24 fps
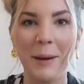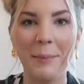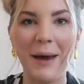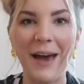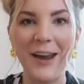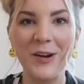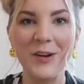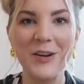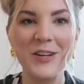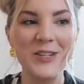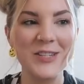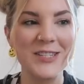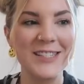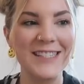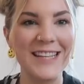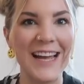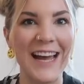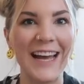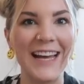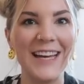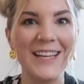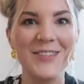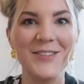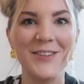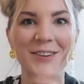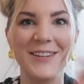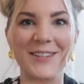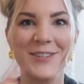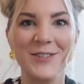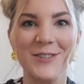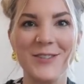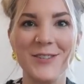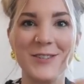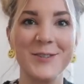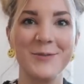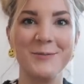My battery just died, so I
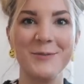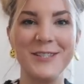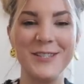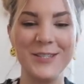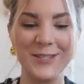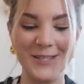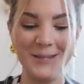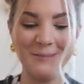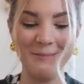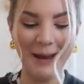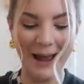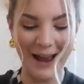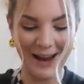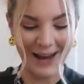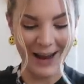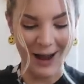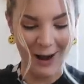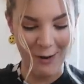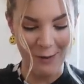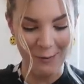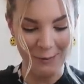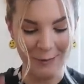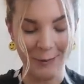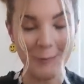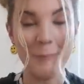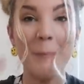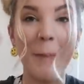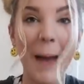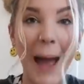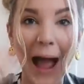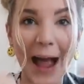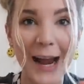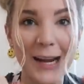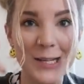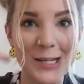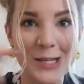just switched it back out. But
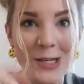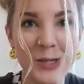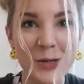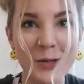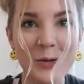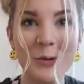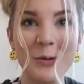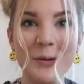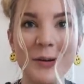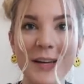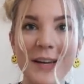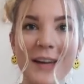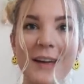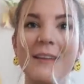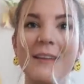back to